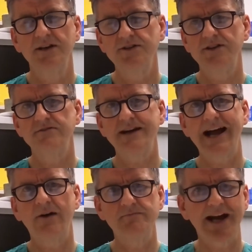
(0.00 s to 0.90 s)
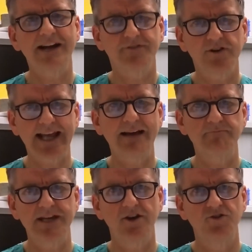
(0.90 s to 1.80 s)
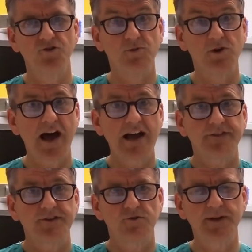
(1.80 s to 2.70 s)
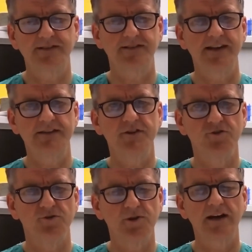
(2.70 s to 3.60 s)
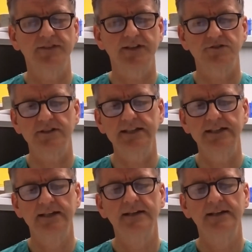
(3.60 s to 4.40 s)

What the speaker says: you know, how impactful it can be on normal life and your ability to live a normal life, actually,